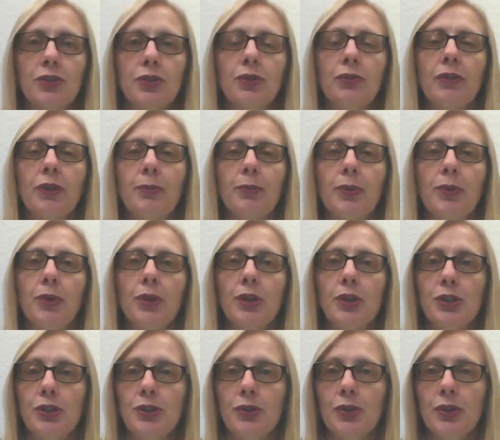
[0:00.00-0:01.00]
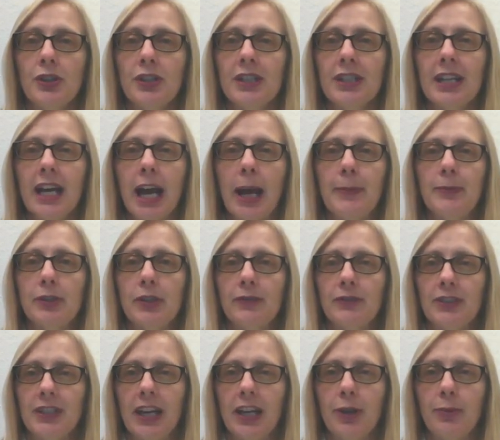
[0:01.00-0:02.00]
to report certain types
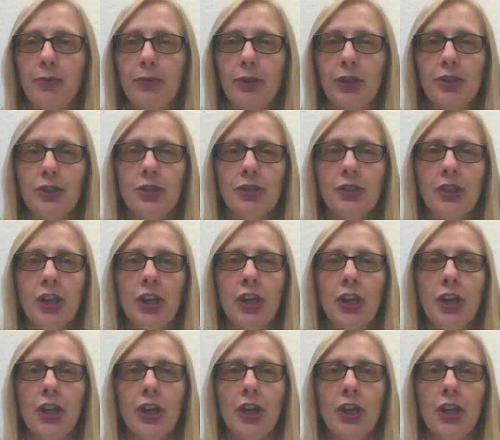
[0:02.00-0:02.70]
of data breaches